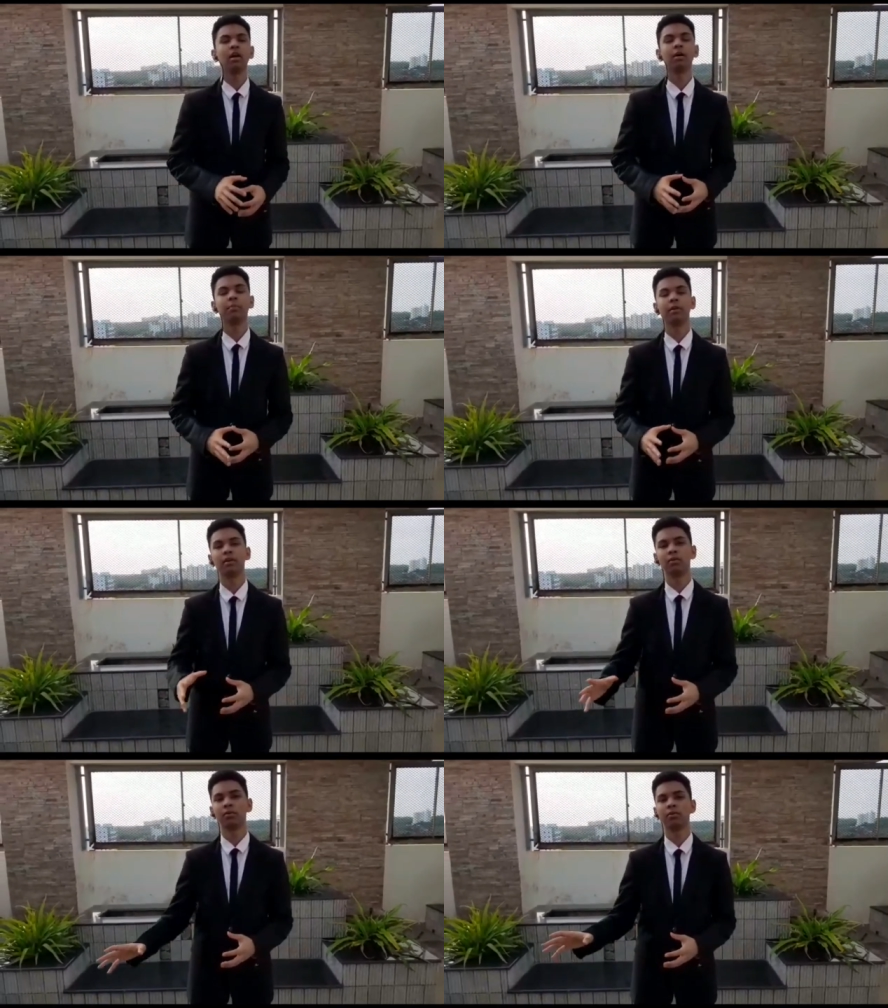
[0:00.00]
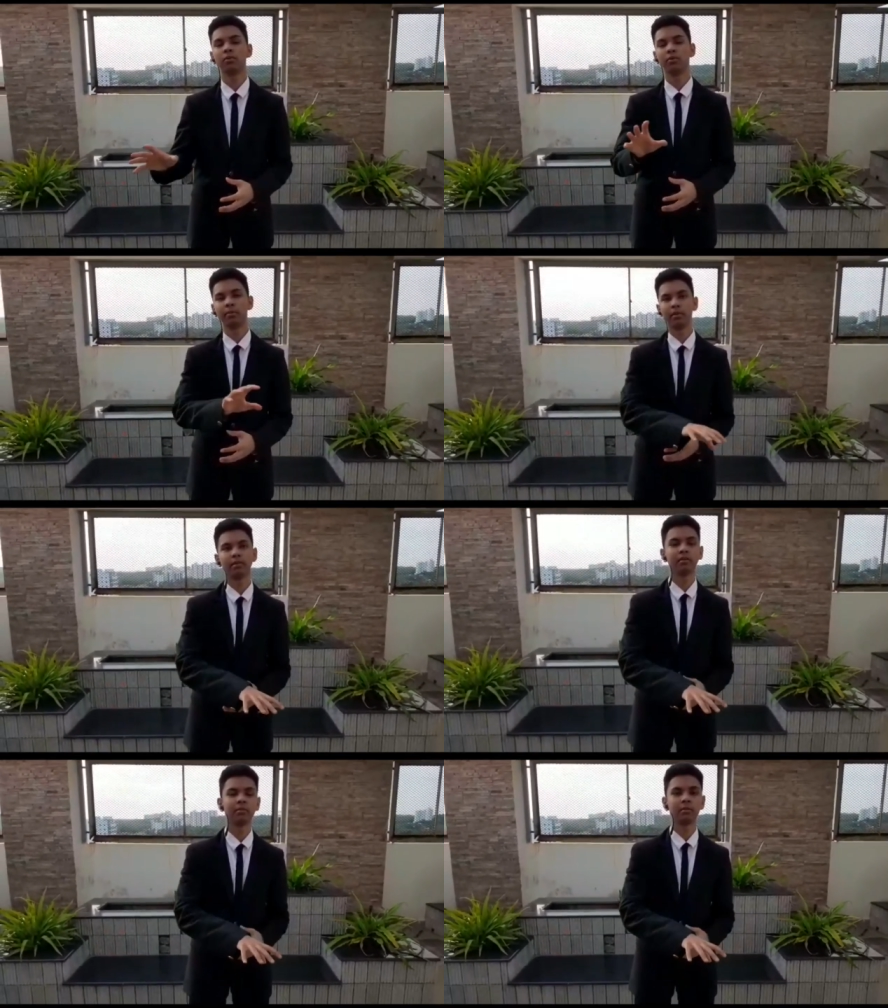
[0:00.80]
happen in low to low middle
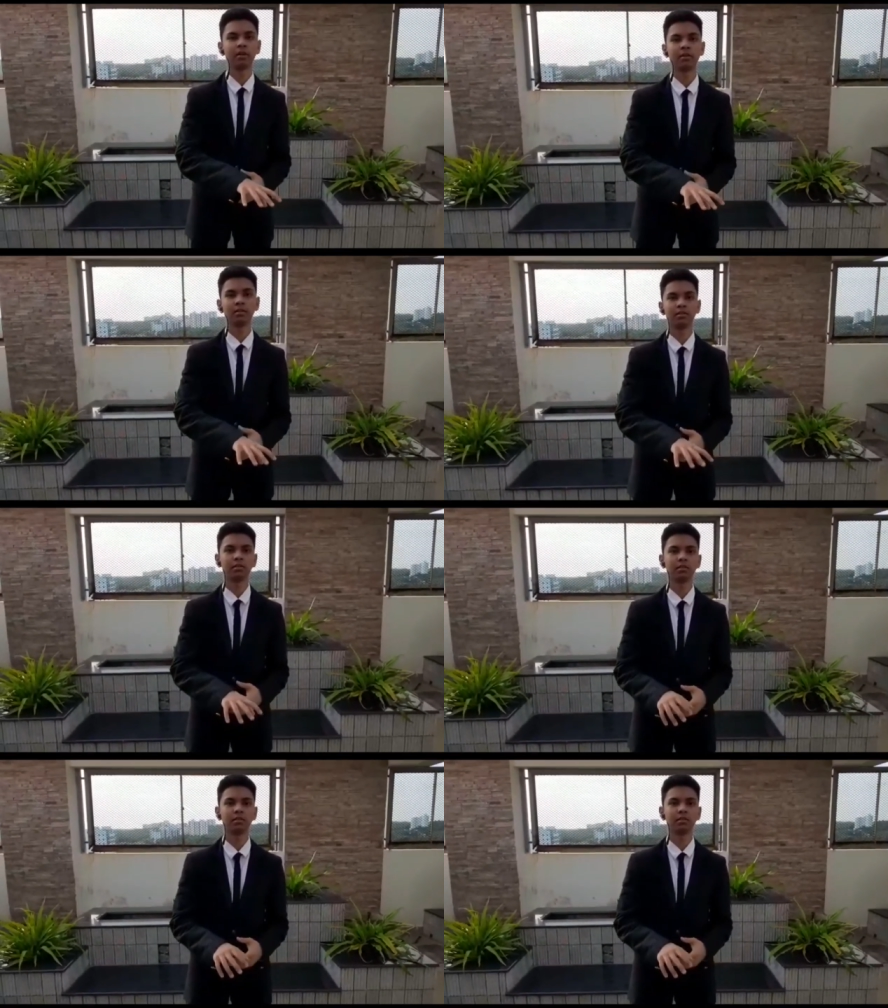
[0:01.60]
income countries,